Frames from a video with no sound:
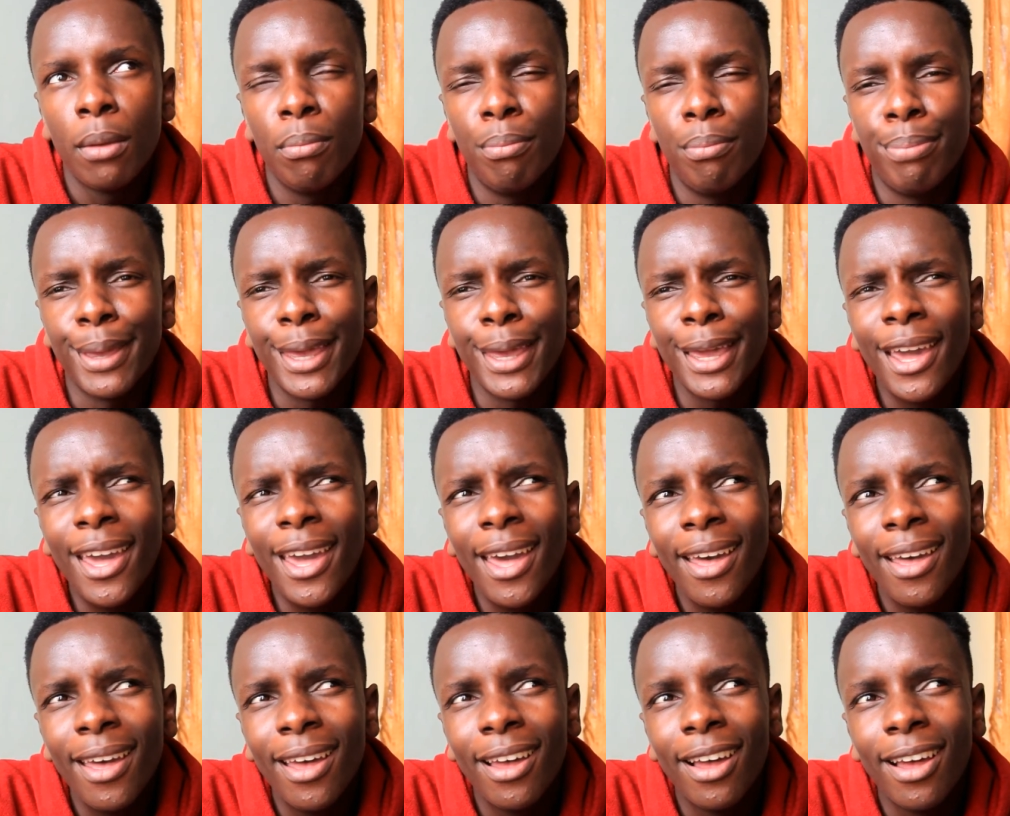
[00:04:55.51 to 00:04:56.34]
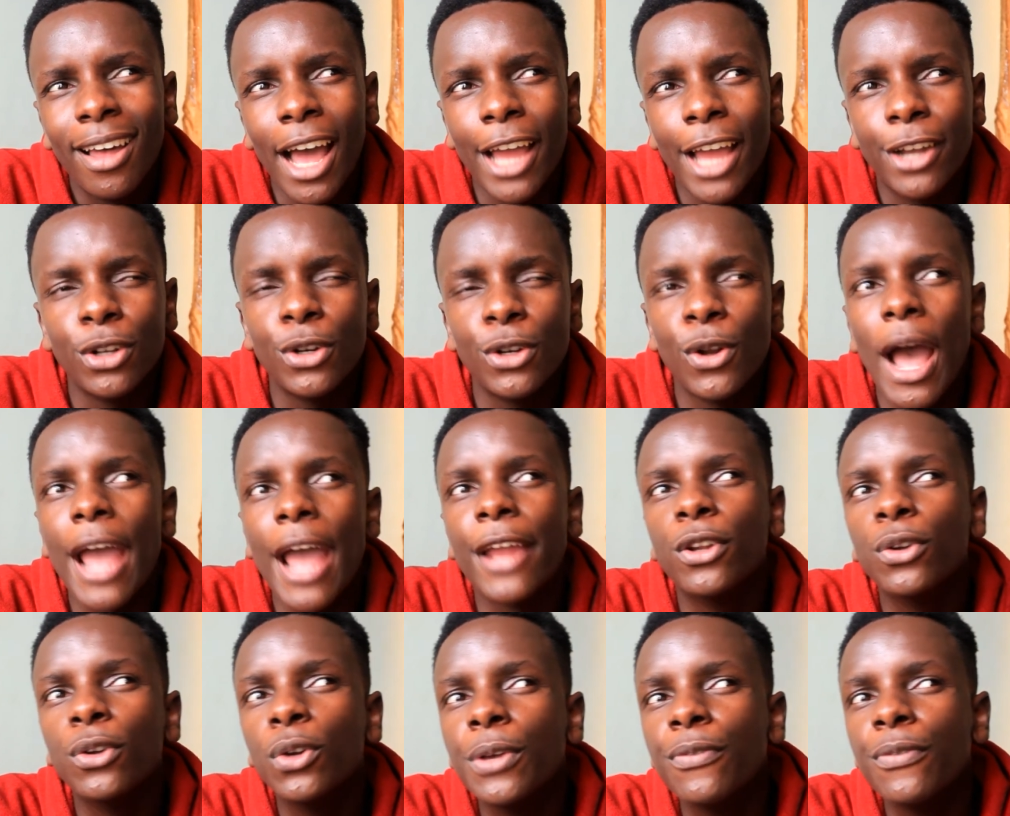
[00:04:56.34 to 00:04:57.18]
big, I don't
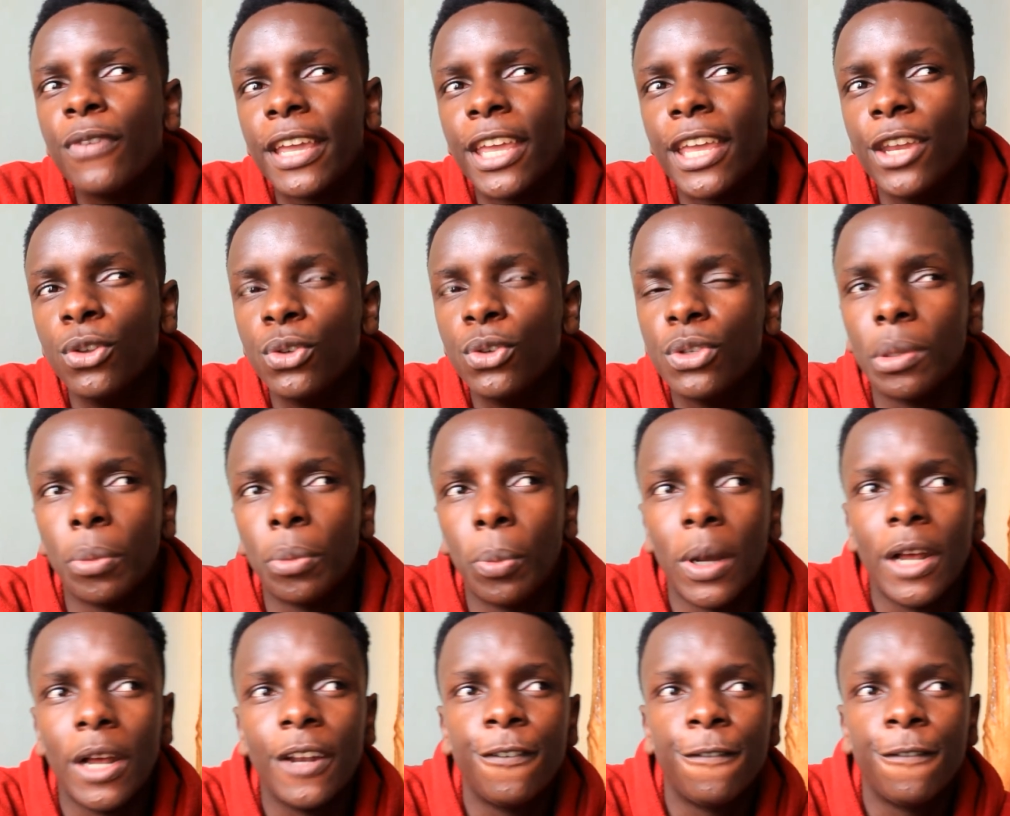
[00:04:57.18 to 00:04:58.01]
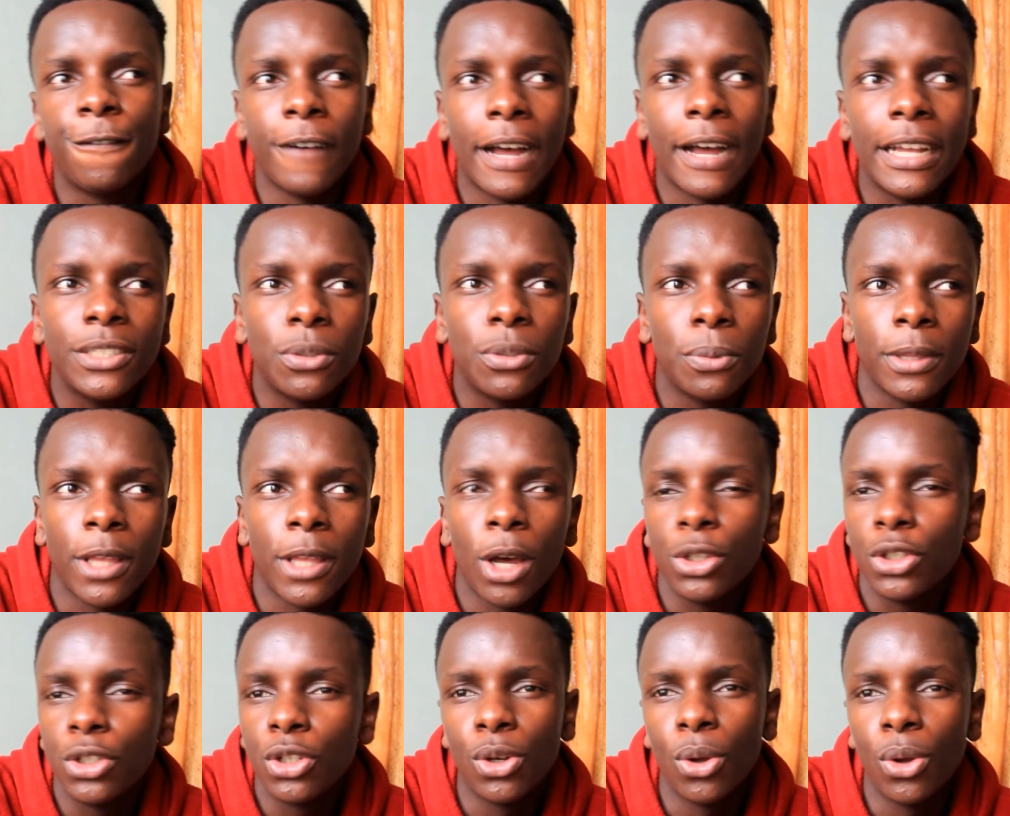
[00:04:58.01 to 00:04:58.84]
know if I can use the word fat
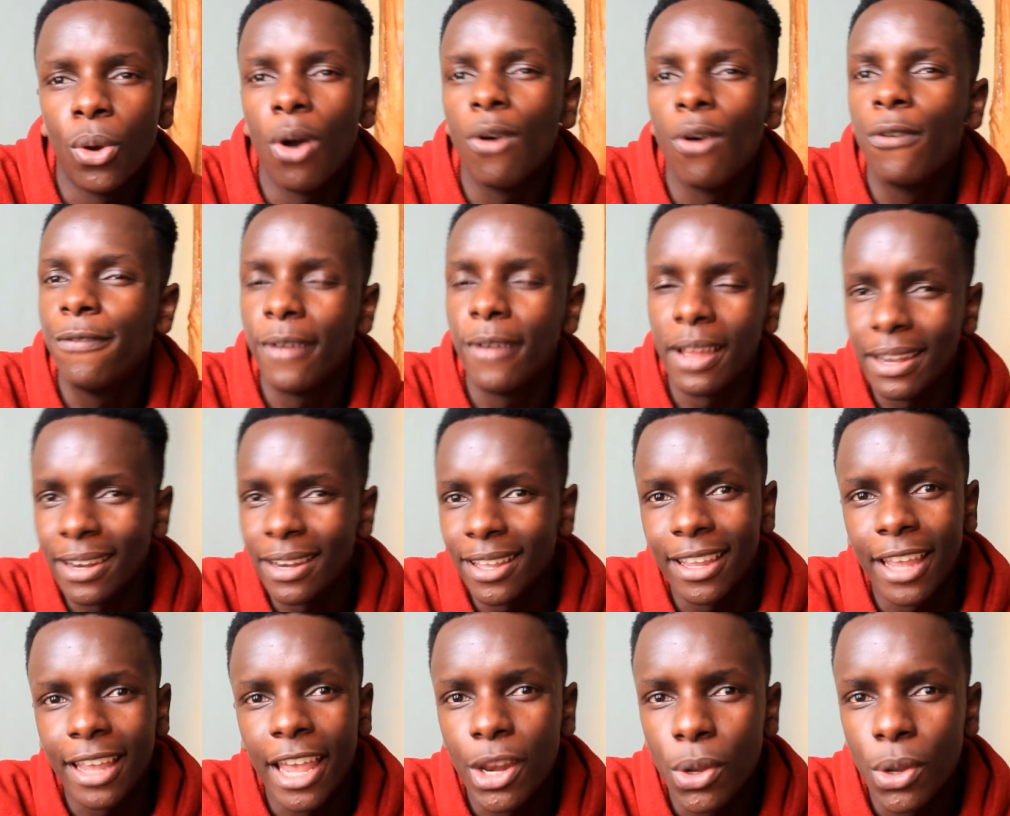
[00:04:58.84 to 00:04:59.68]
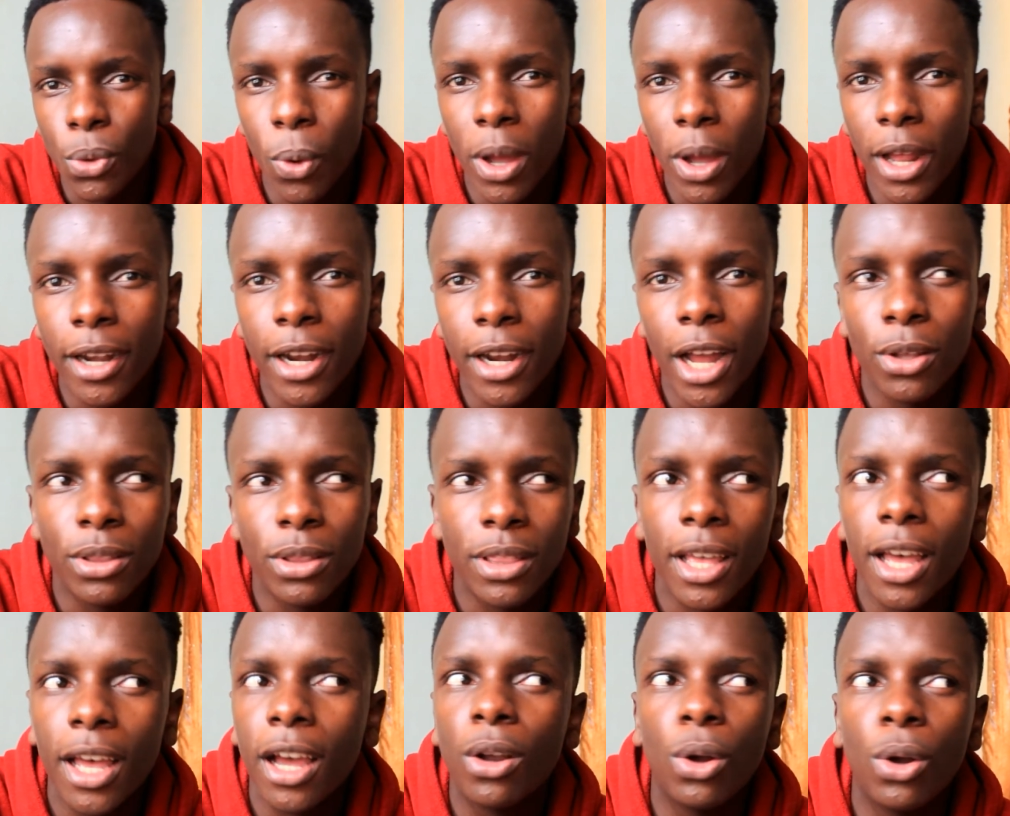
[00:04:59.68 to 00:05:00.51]
without, you know, offending anyone out
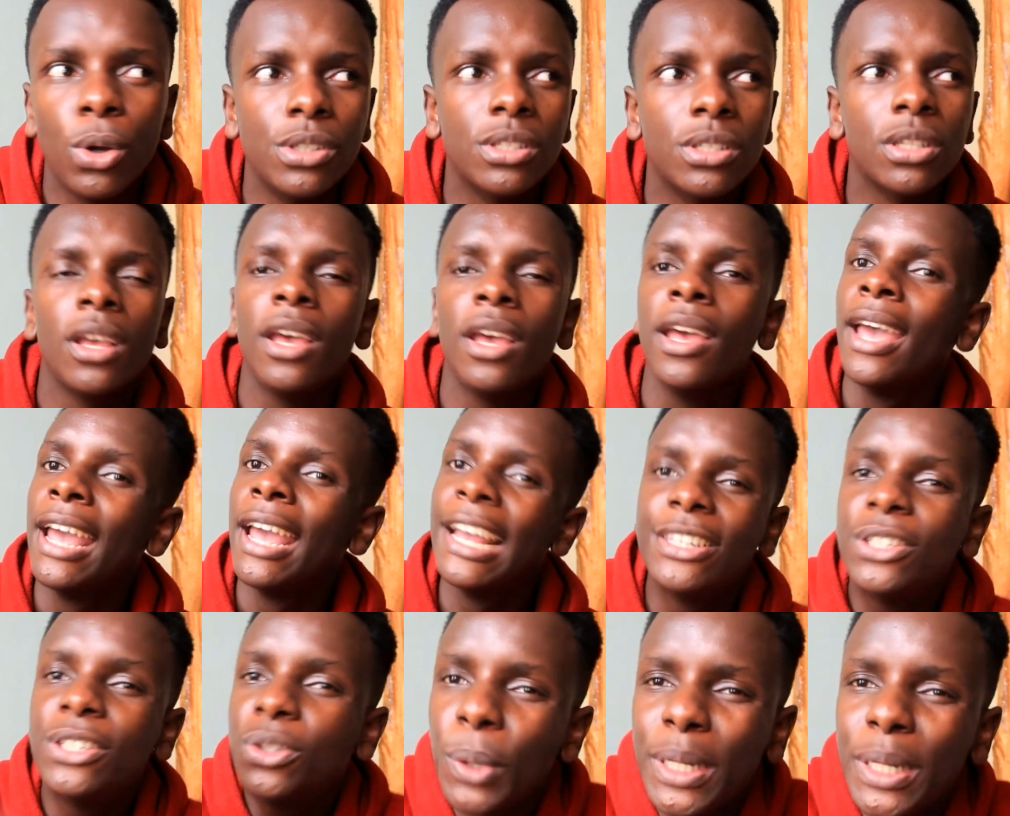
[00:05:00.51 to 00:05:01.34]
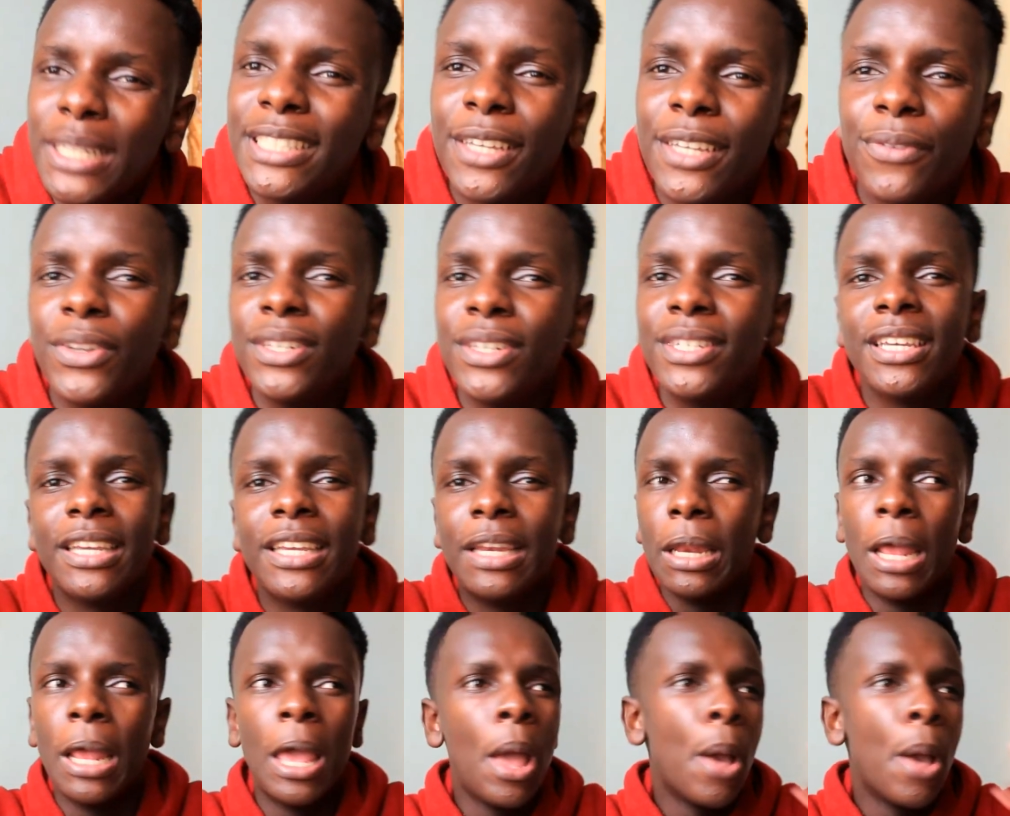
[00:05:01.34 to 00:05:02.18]
there, because it's
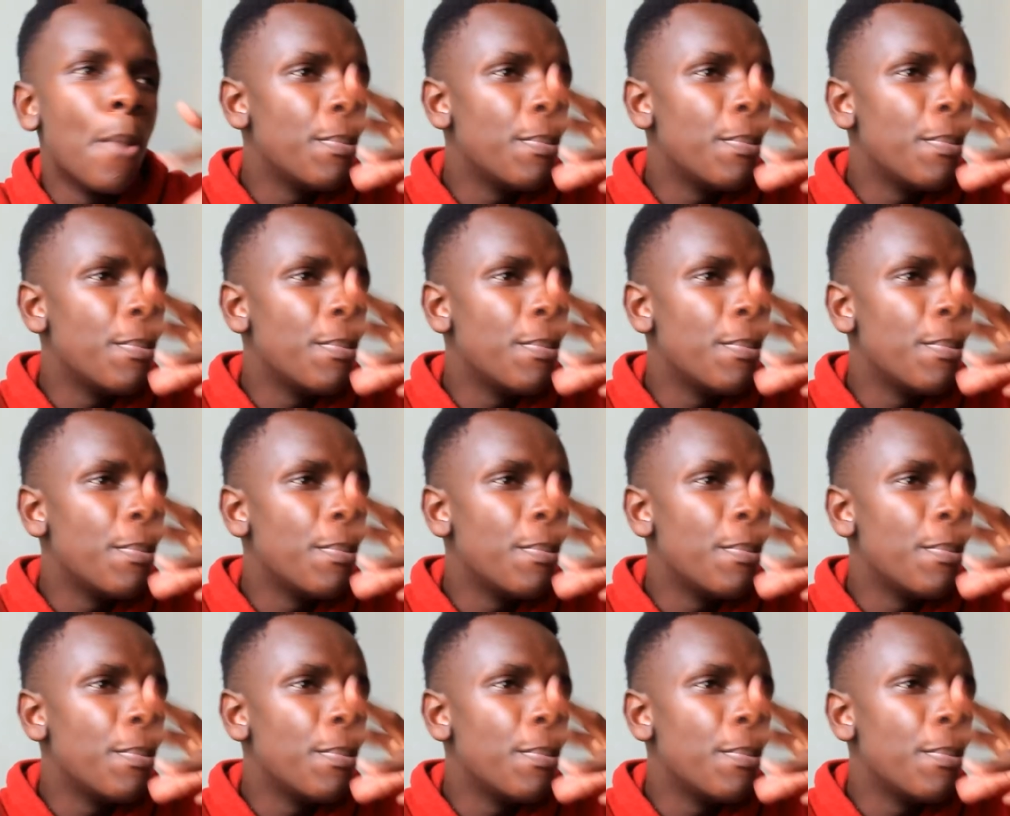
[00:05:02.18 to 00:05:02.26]
2017.